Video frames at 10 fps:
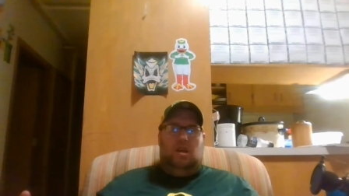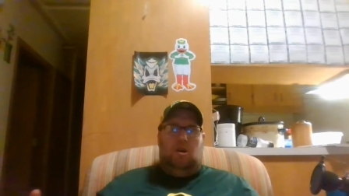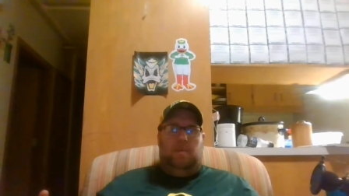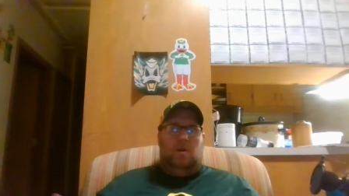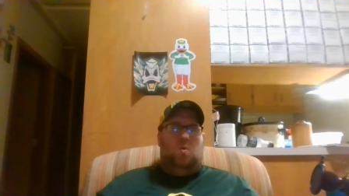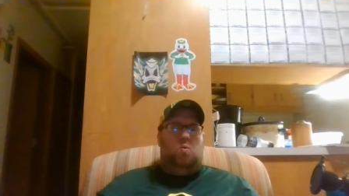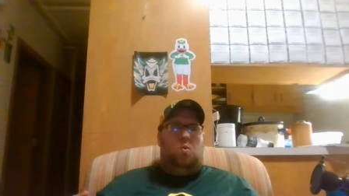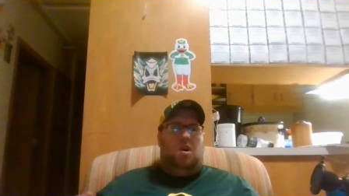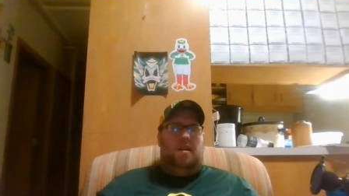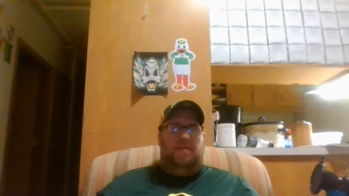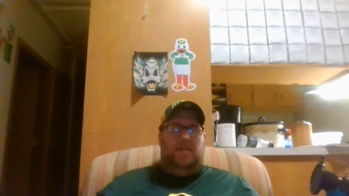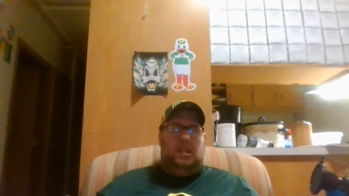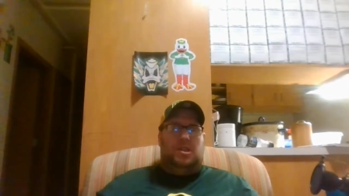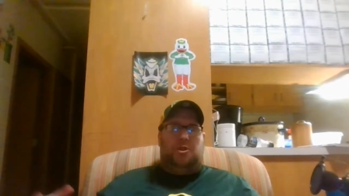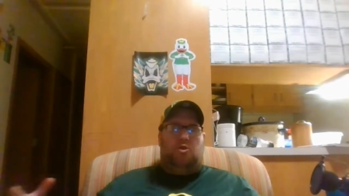Herbert. One of
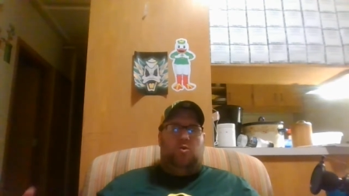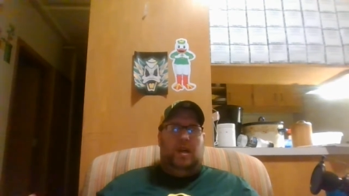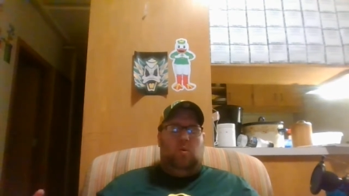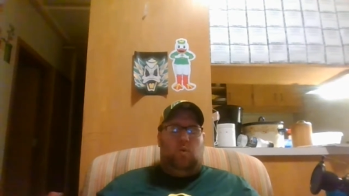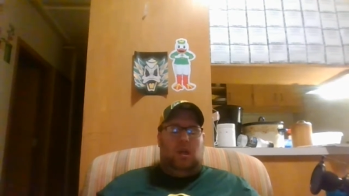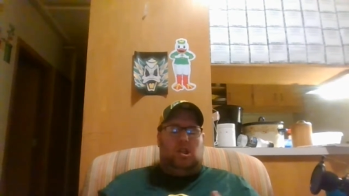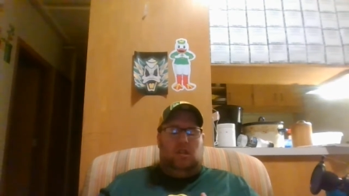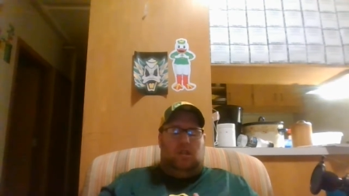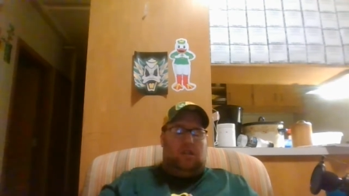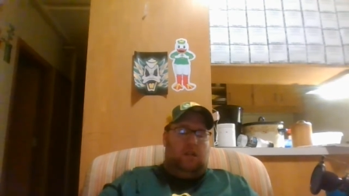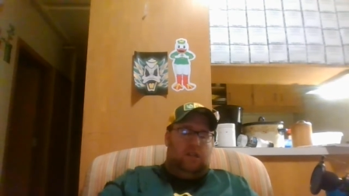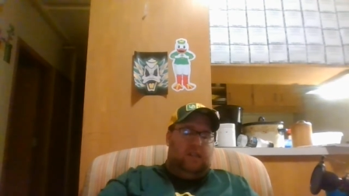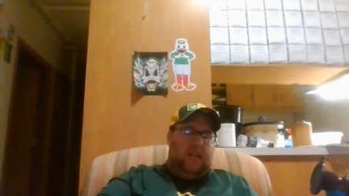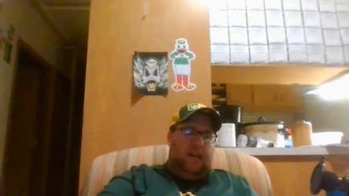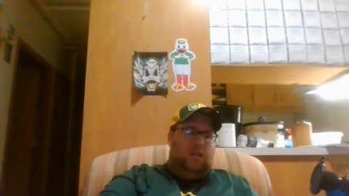his three rushing
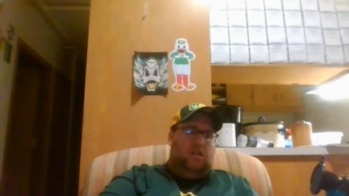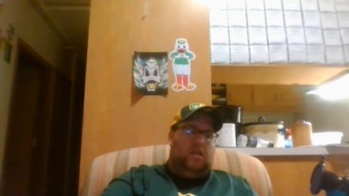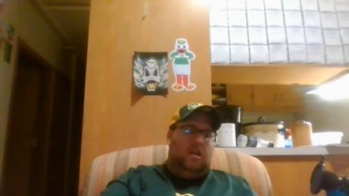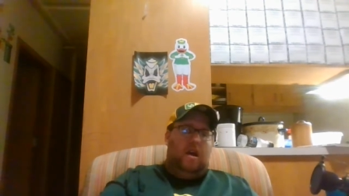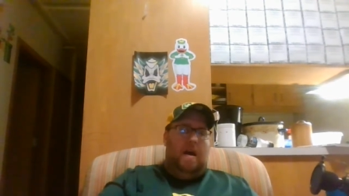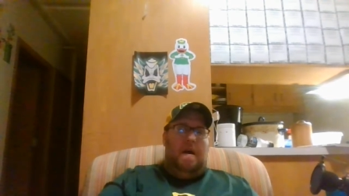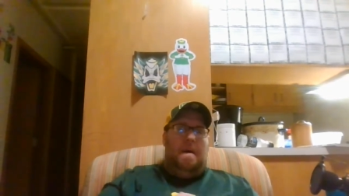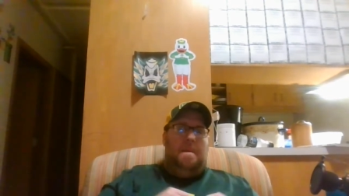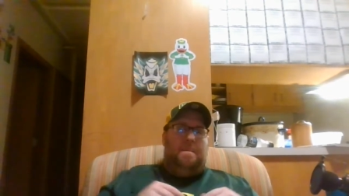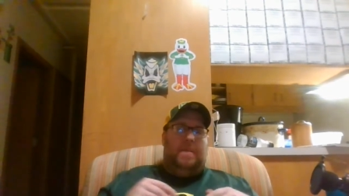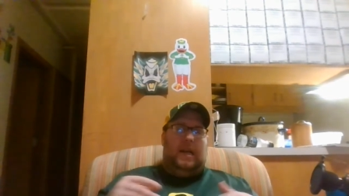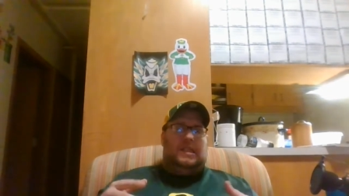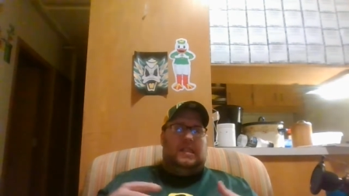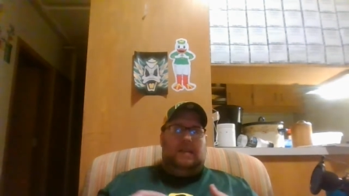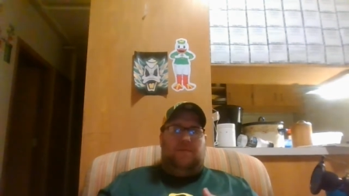touchdowns
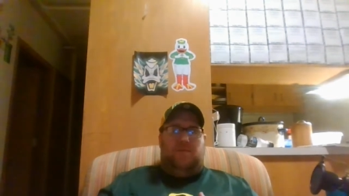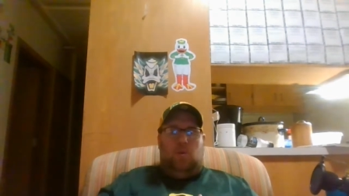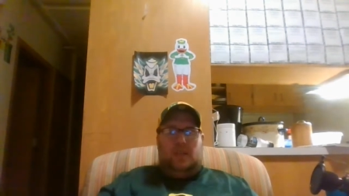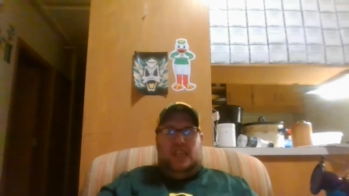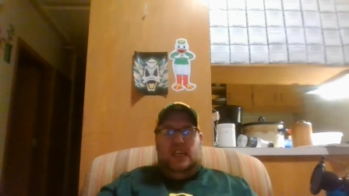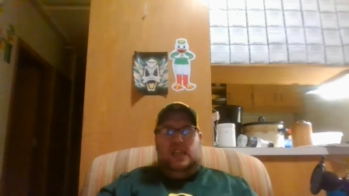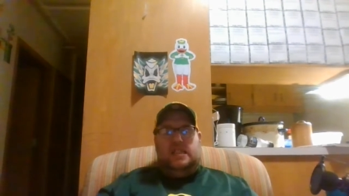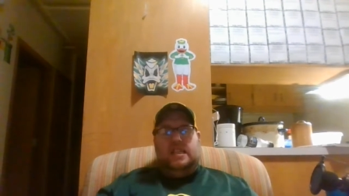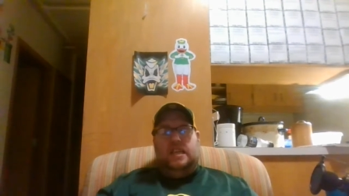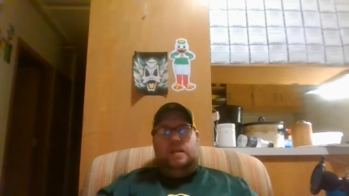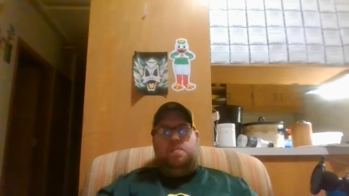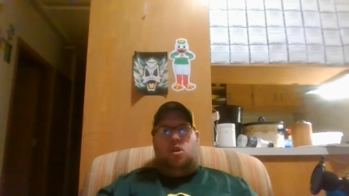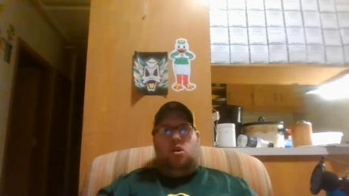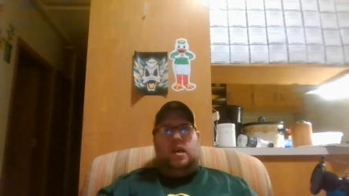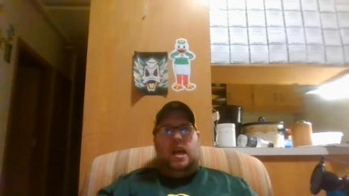makes it a 14 10
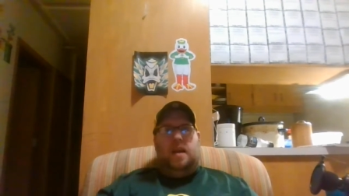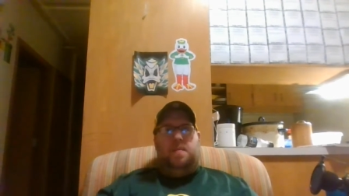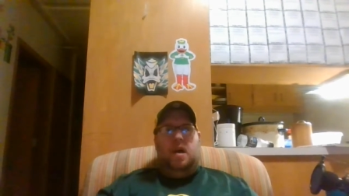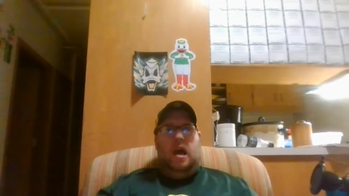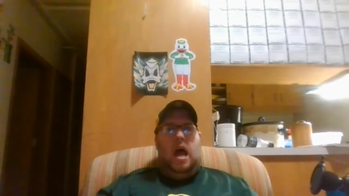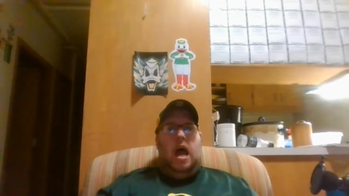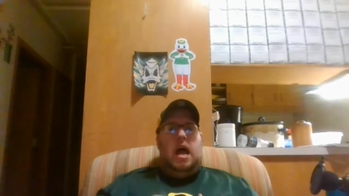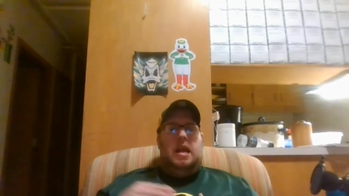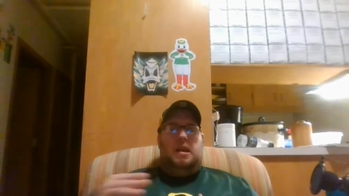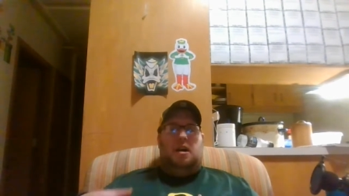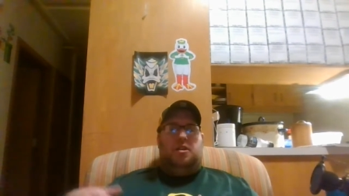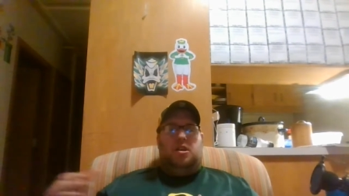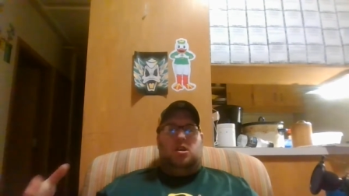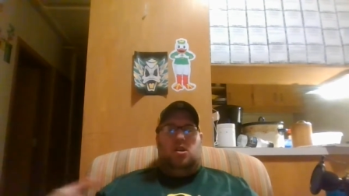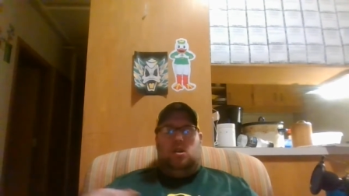ball game. Another
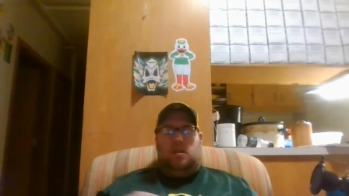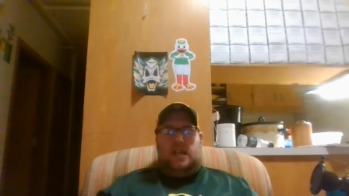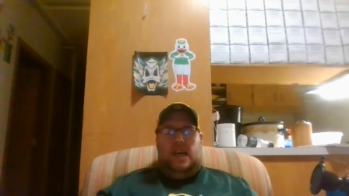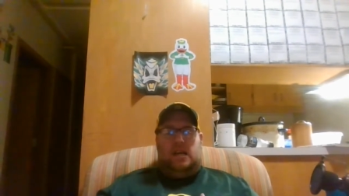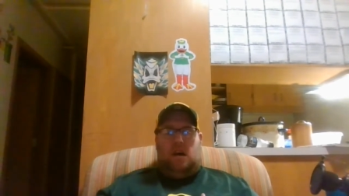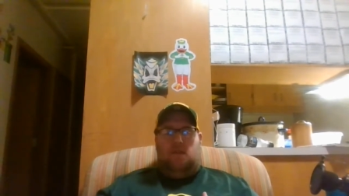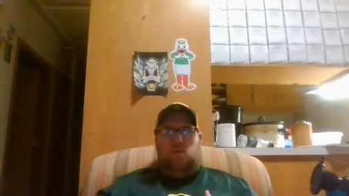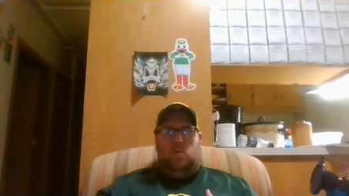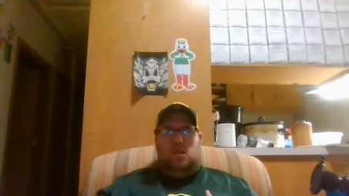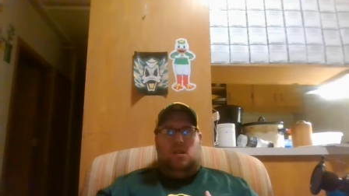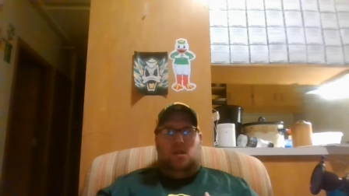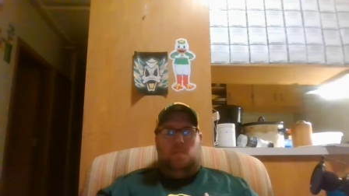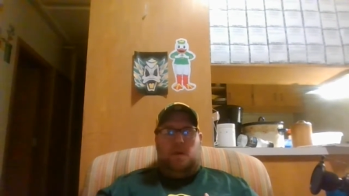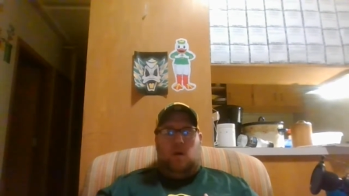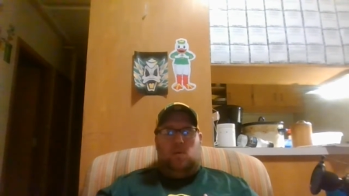good kickoff
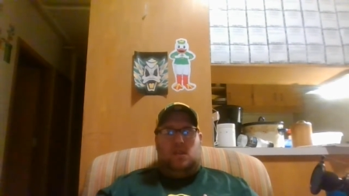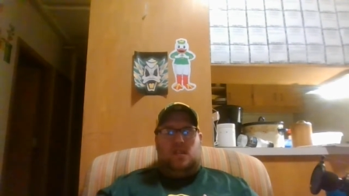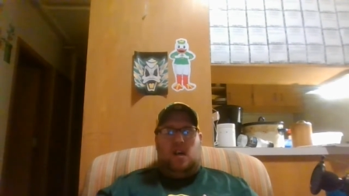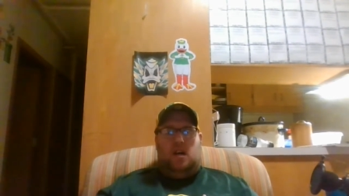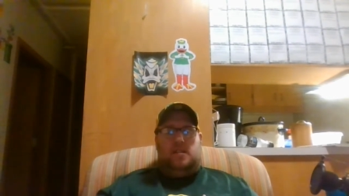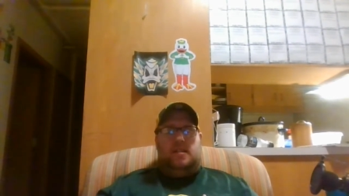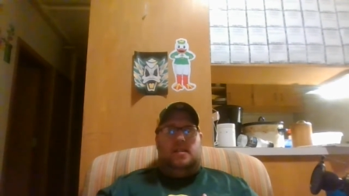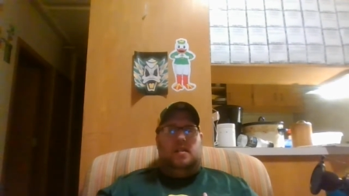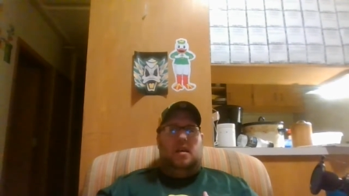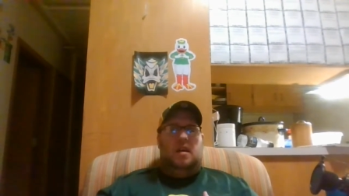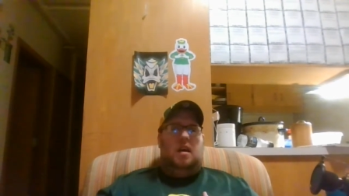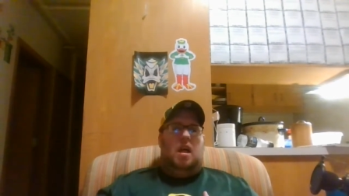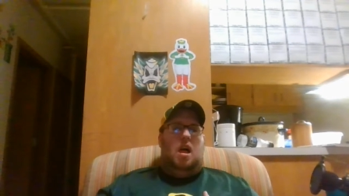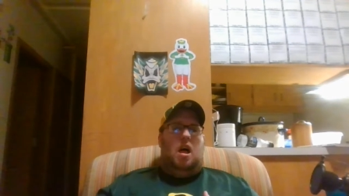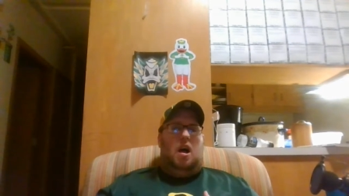return by Wisconsin.
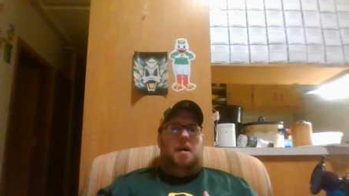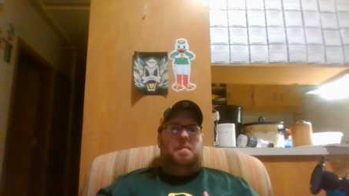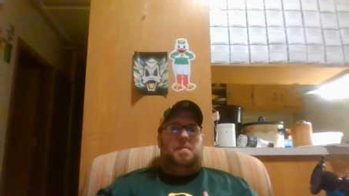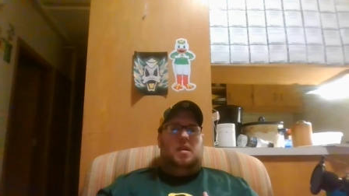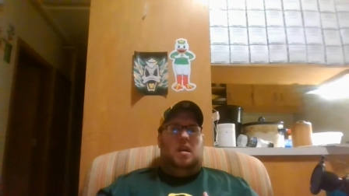Um,